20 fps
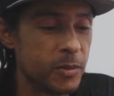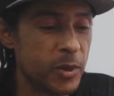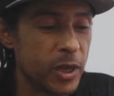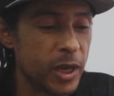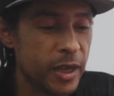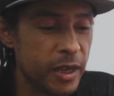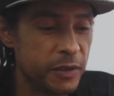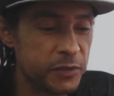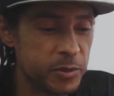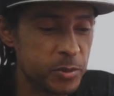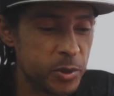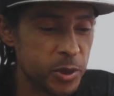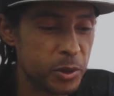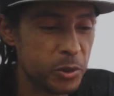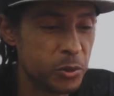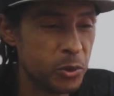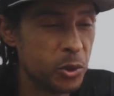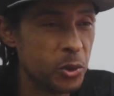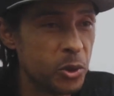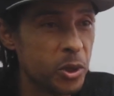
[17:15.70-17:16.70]
My life's been a
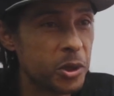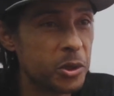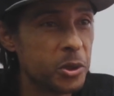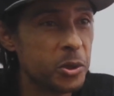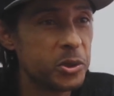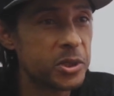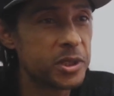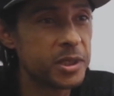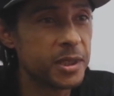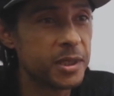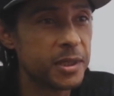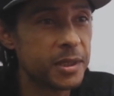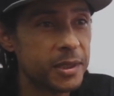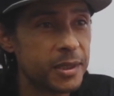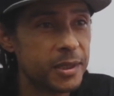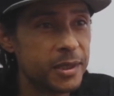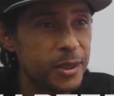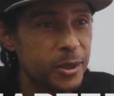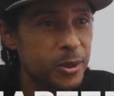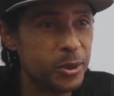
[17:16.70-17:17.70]
roller coaster,
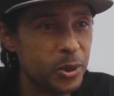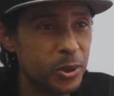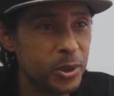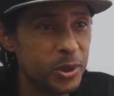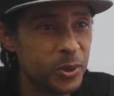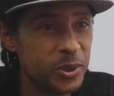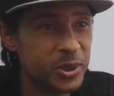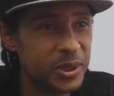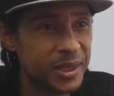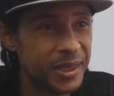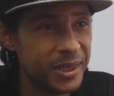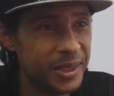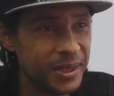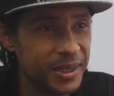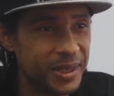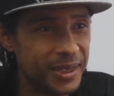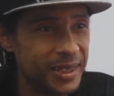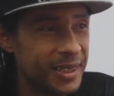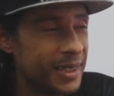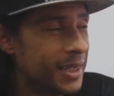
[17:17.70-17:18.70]
you know. It was.
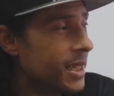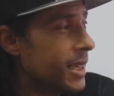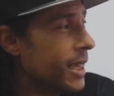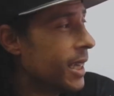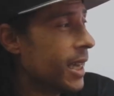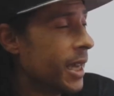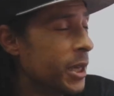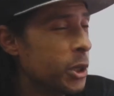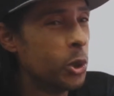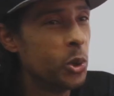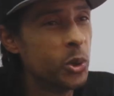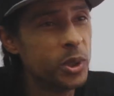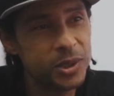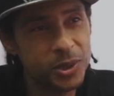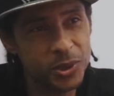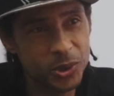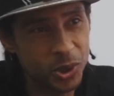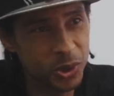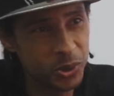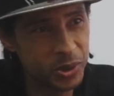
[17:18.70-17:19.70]
I'd always
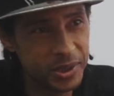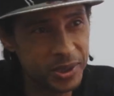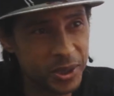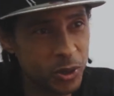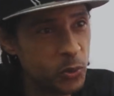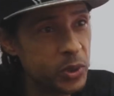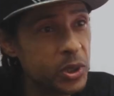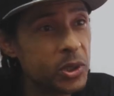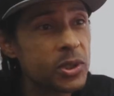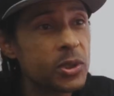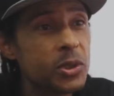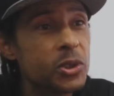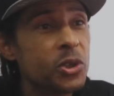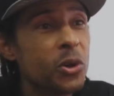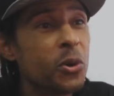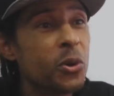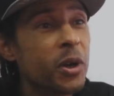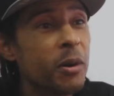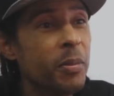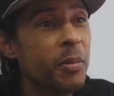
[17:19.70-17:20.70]
known, you know. We used to
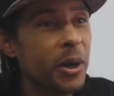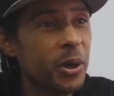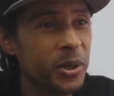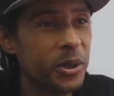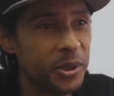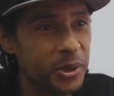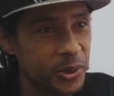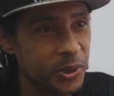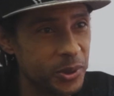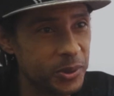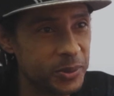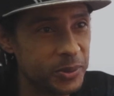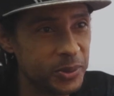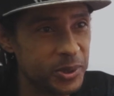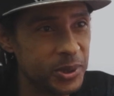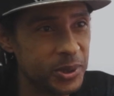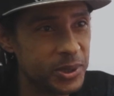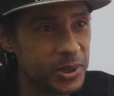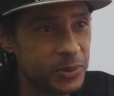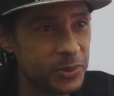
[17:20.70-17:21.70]
joke about it though.
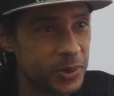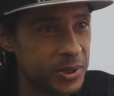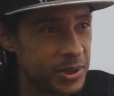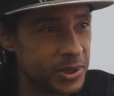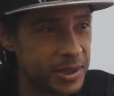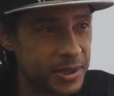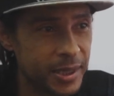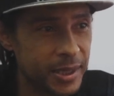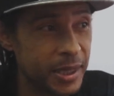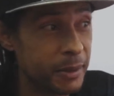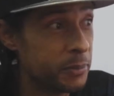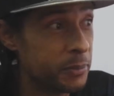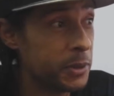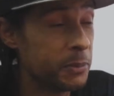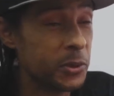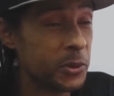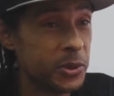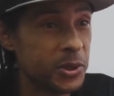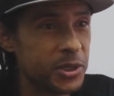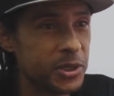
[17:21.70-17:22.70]

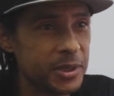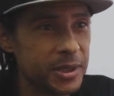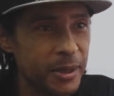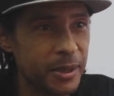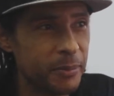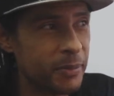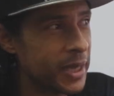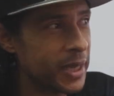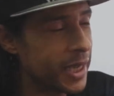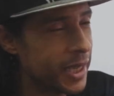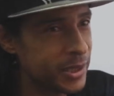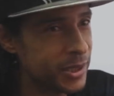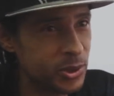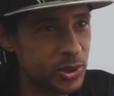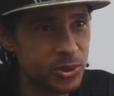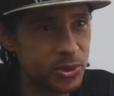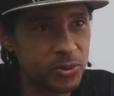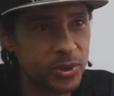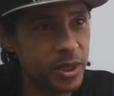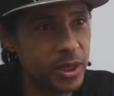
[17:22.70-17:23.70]
People used to say, "Man, you
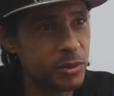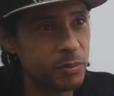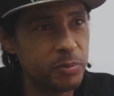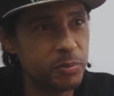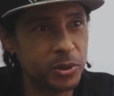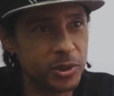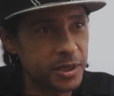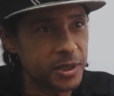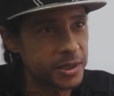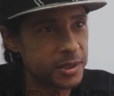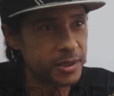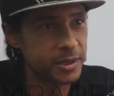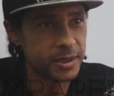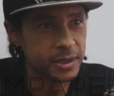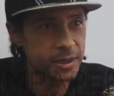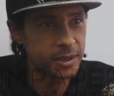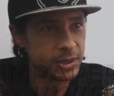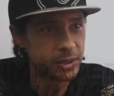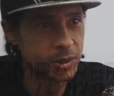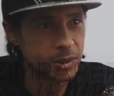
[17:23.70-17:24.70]
should write a book,
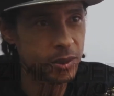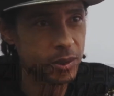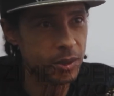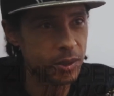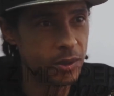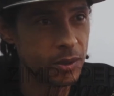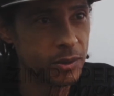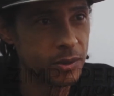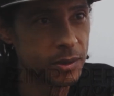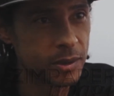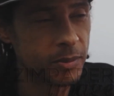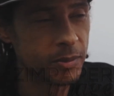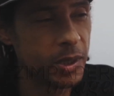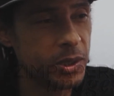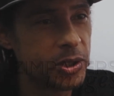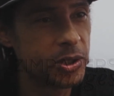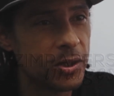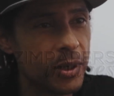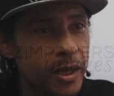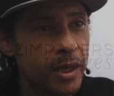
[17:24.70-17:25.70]
you know,
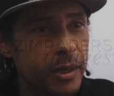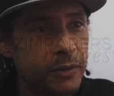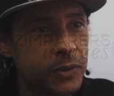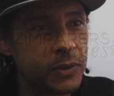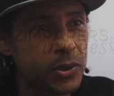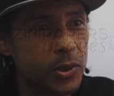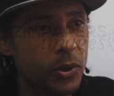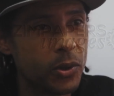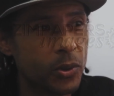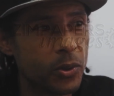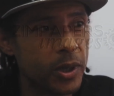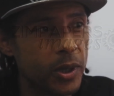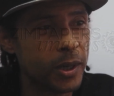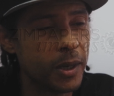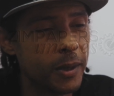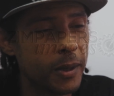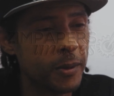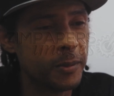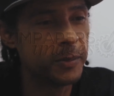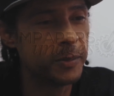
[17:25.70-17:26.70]
about your life." So
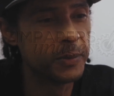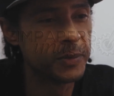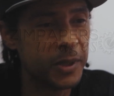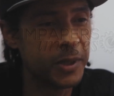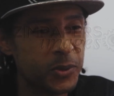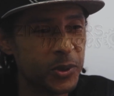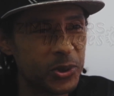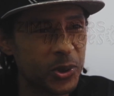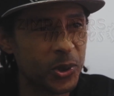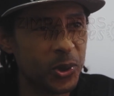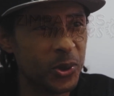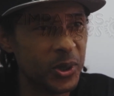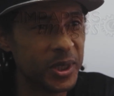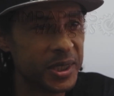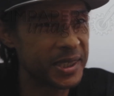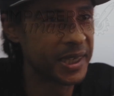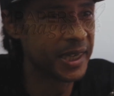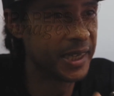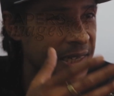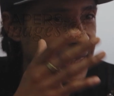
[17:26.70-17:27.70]
it was
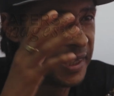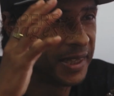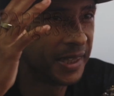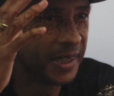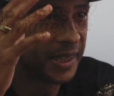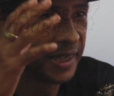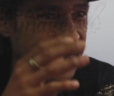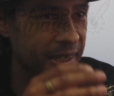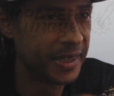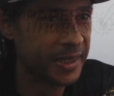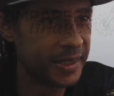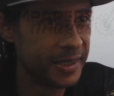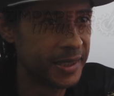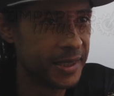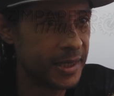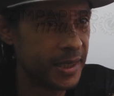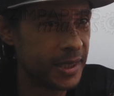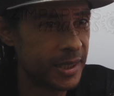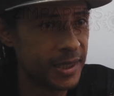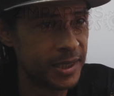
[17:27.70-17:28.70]
always kind of there,
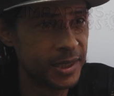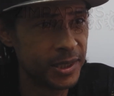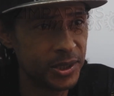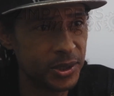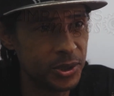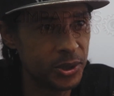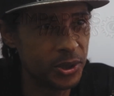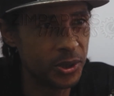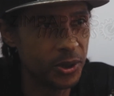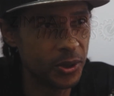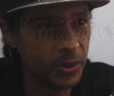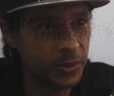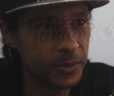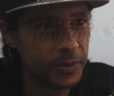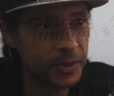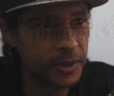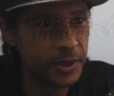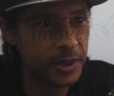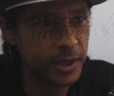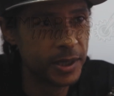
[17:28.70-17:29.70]
you know,
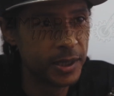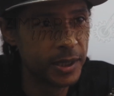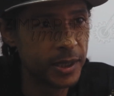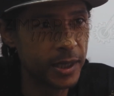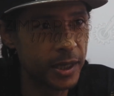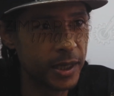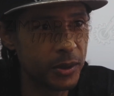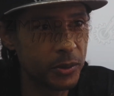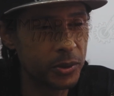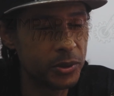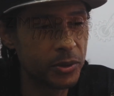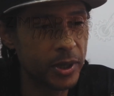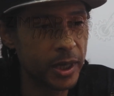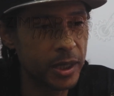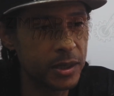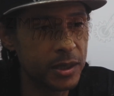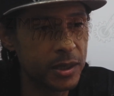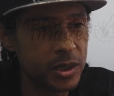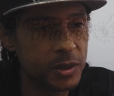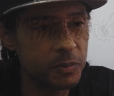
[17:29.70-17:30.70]
that I would
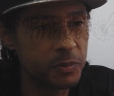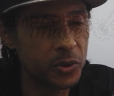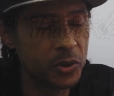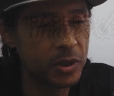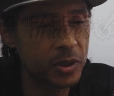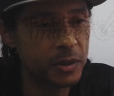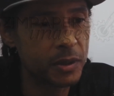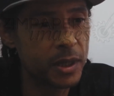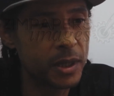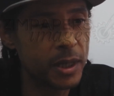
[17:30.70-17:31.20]
write this book.